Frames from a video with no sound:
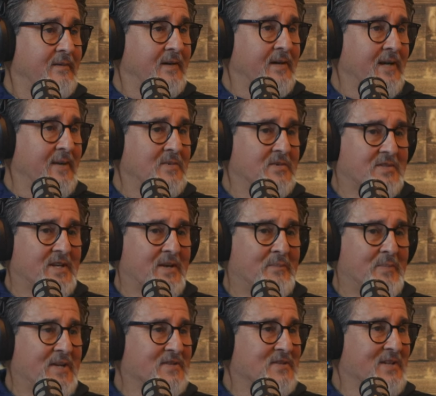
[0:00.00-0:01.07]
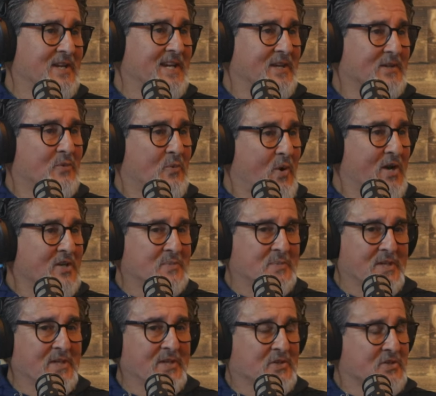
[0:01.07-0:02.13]
right? I'm just I'm basically I get to watch
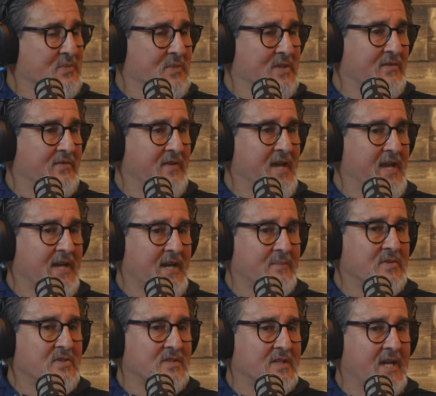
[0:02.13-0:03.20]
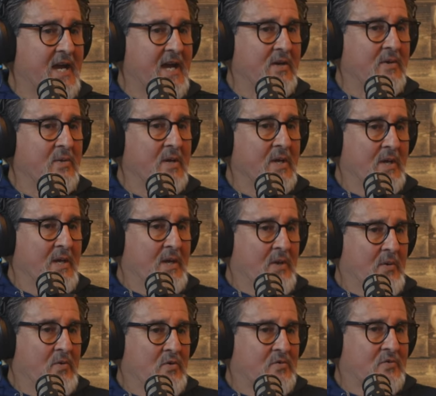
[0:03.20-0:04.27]
big leaguers and be a fan. I'm just a guy who
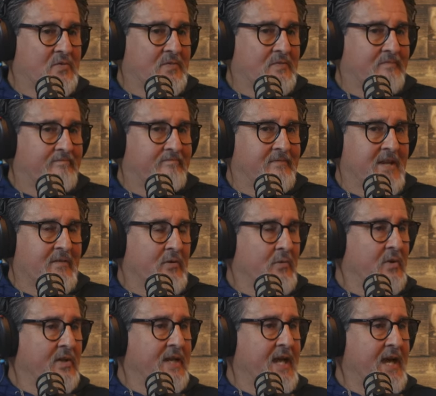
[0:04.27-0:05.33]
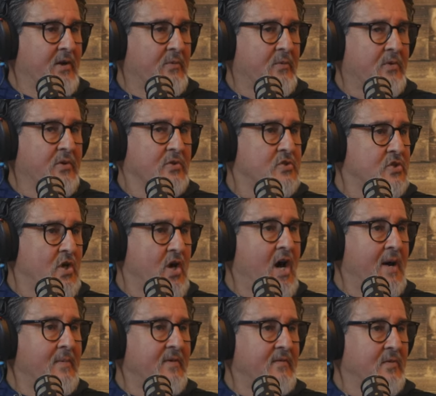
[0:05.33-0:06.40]
who's never really had a real
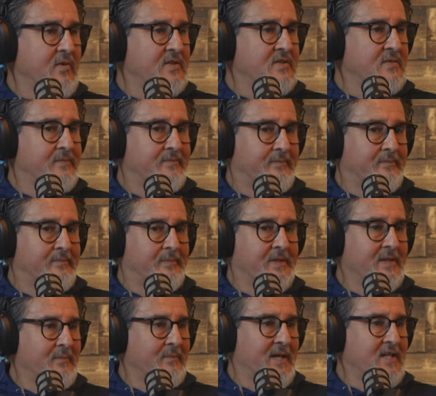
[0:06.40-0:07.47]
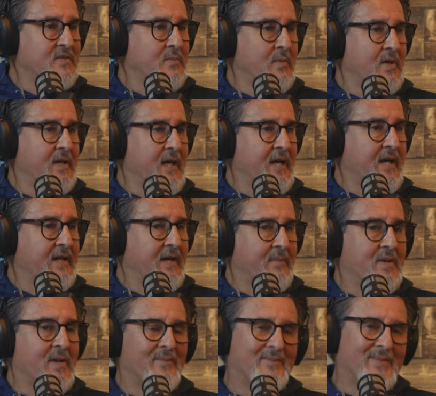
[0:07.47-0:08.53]
job. I've always been a baseball guy. I
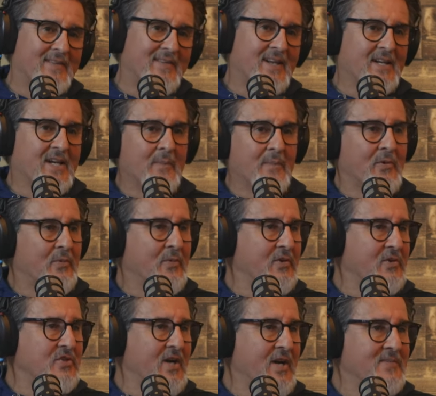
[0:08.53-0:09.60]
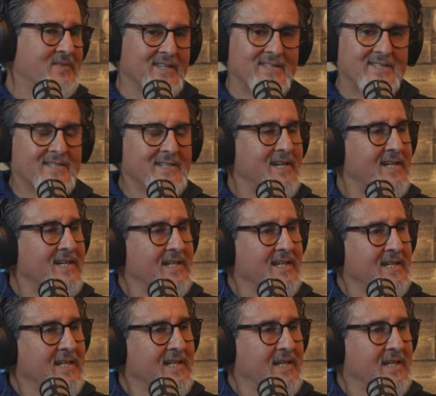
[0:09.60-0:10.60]
mean, I'm, I've had a couple of real jobs and they suck.